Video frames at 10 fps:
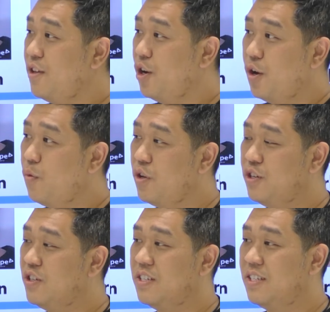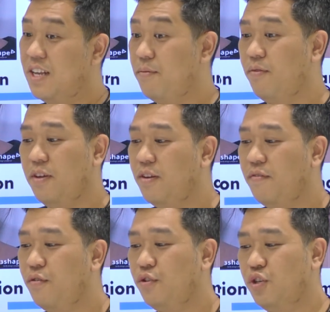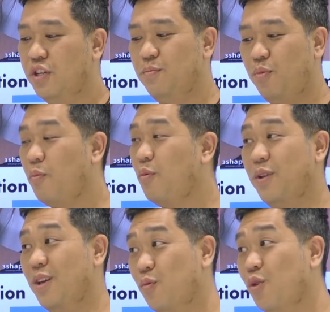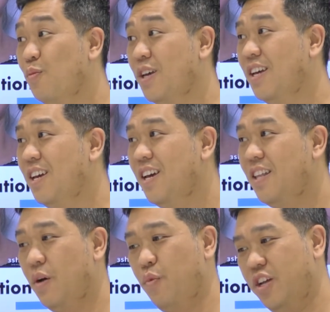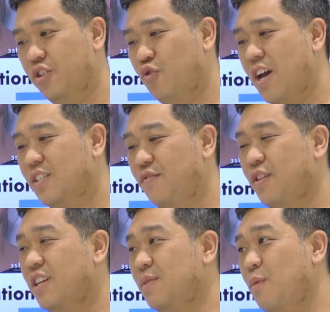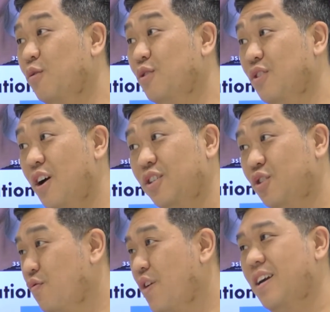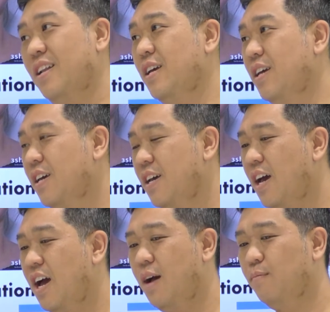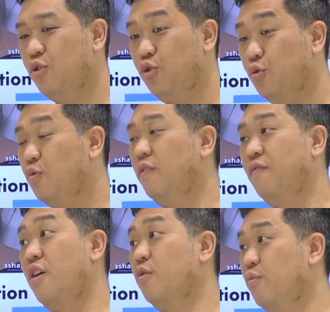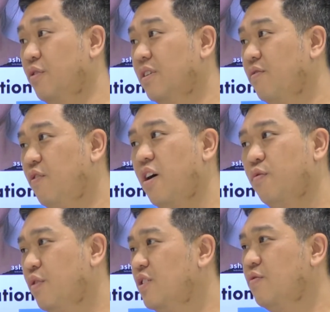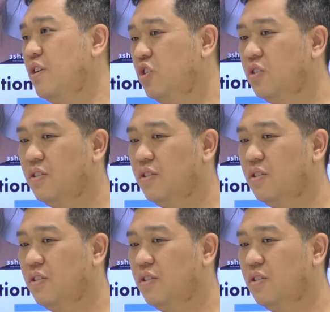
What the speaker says: what you just said in the future is probably will be that we can transfer that smile design directly to the final restorations.